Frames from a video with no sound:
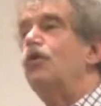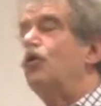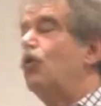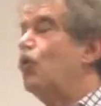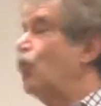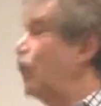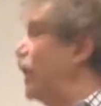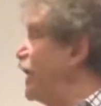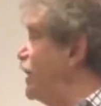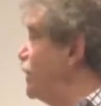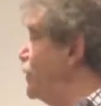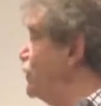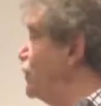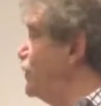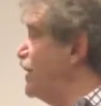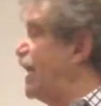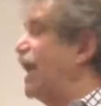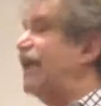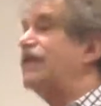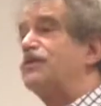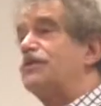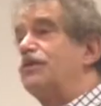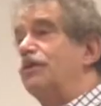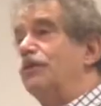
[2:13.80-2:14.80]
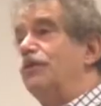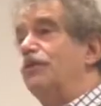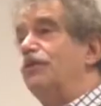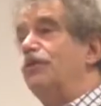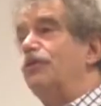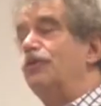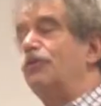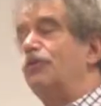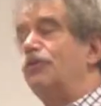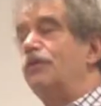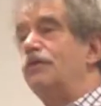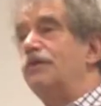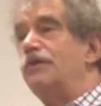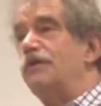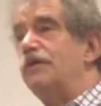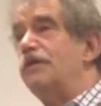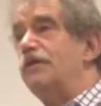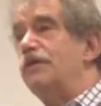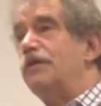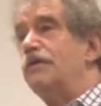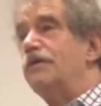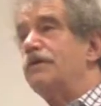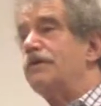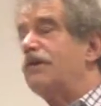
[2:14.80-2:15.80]
When you get to
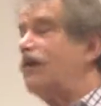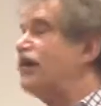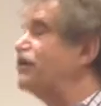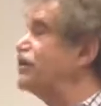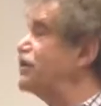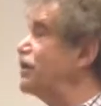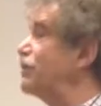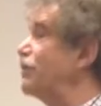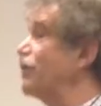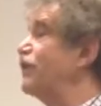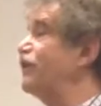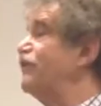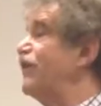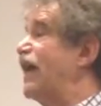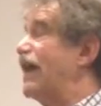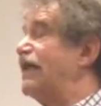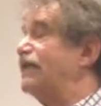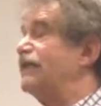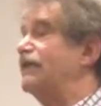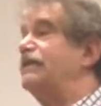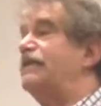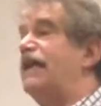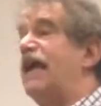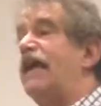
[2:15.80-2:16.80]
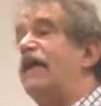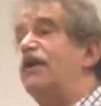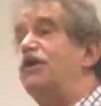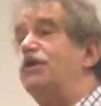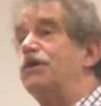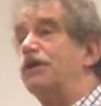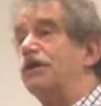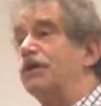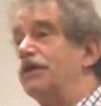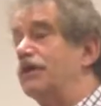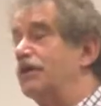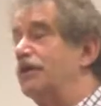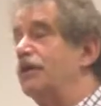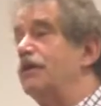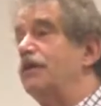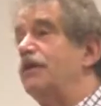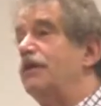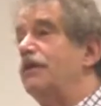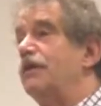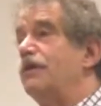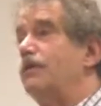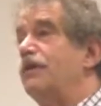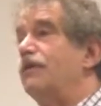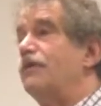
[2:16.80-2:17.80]
customer validation,
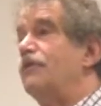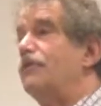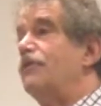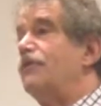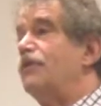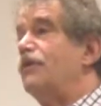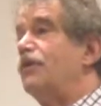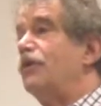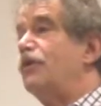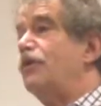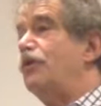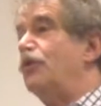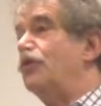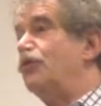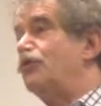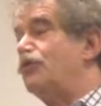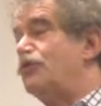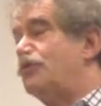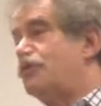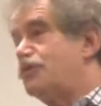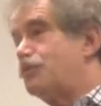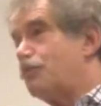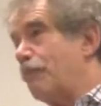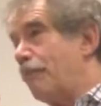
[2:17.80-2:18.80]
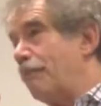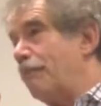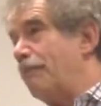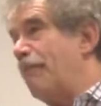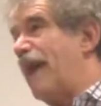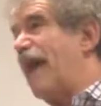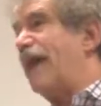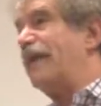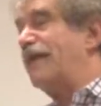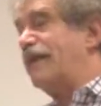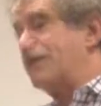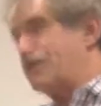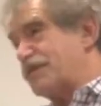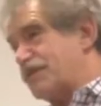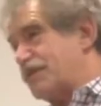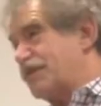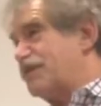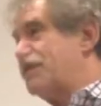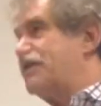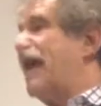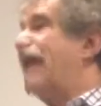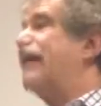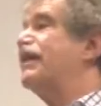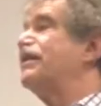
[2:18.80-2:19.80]
it's the
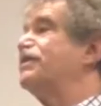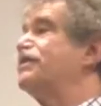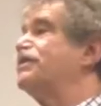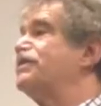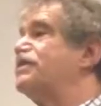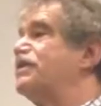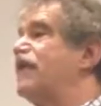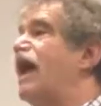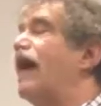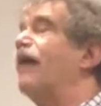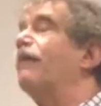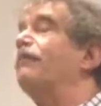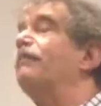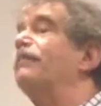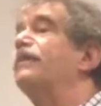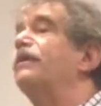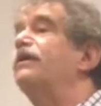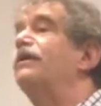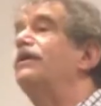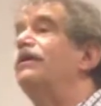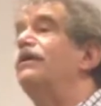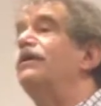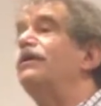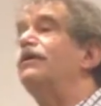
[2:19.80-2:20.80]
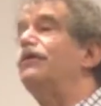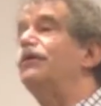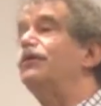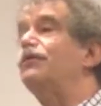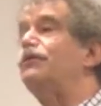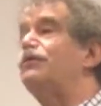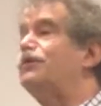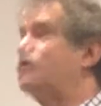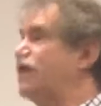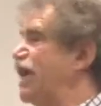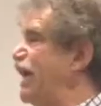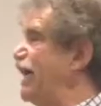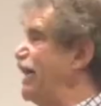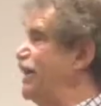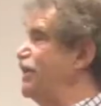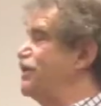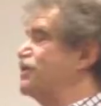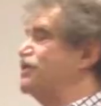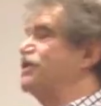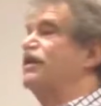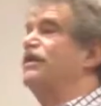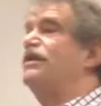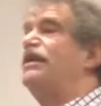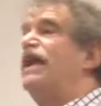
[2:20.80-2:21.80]
second step. You
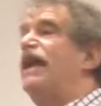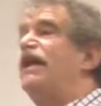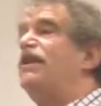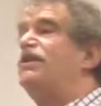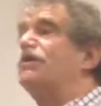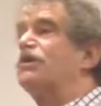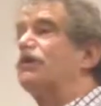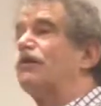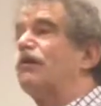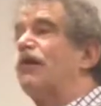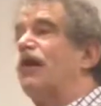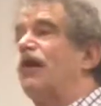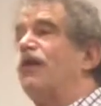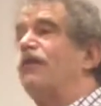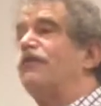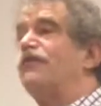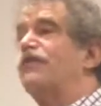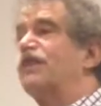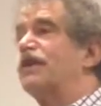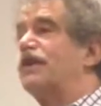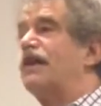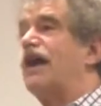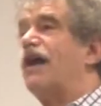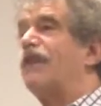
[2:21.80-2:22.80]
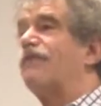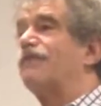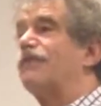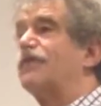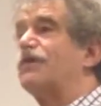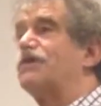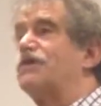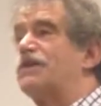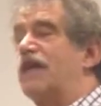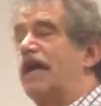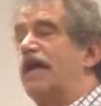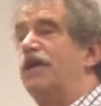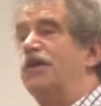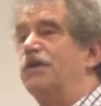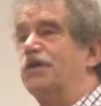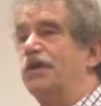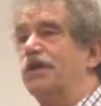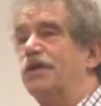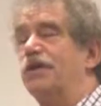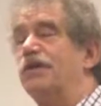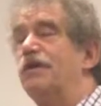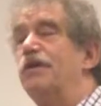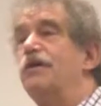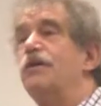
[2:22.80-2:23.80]
change the nature of the
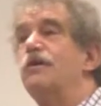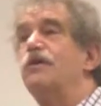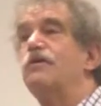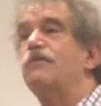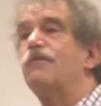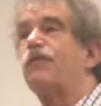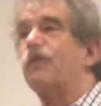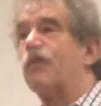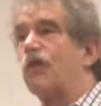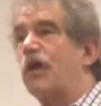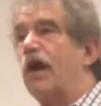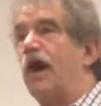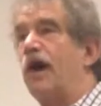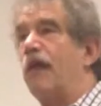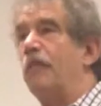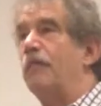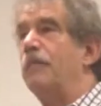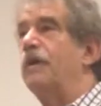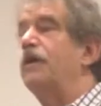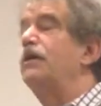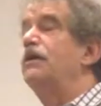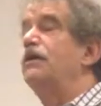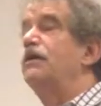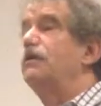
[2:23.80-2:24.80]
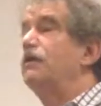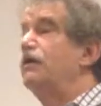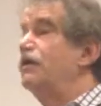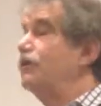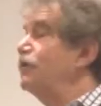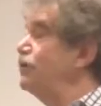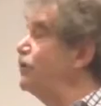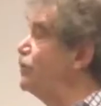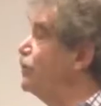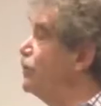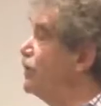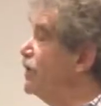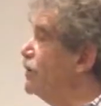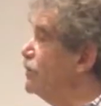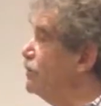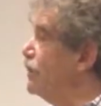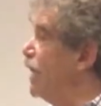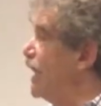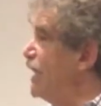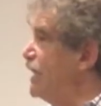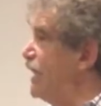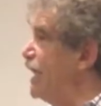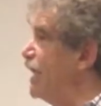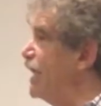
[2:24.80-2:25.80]
conversation from, do you
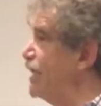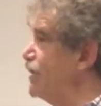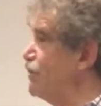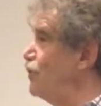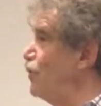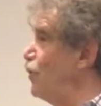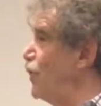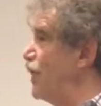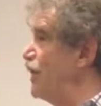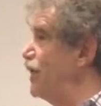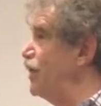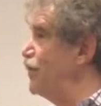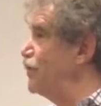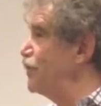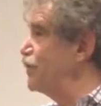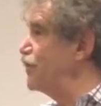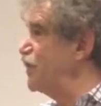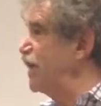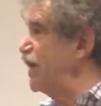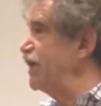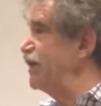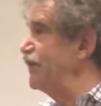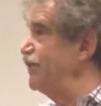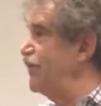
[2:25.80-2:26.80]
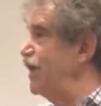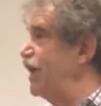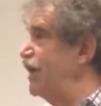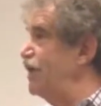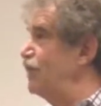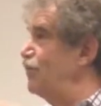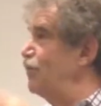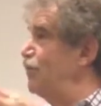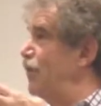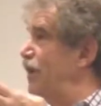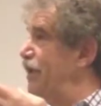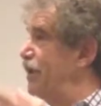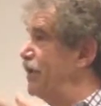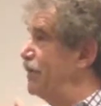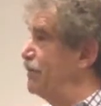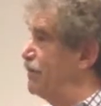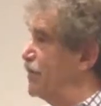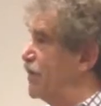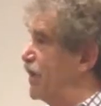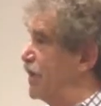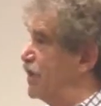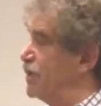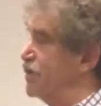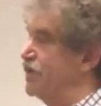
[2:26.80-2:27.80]
like it? What do you think of it? What do you
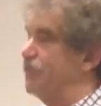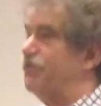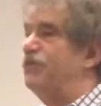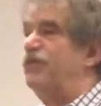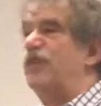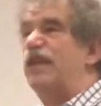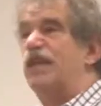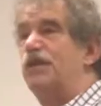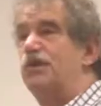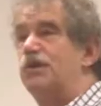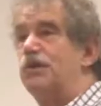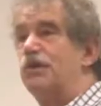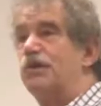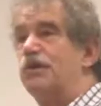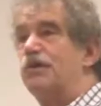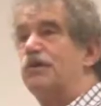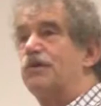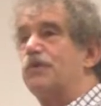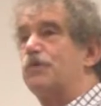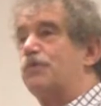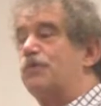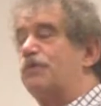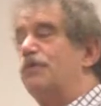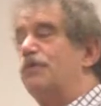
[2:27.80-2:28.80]
think of the features?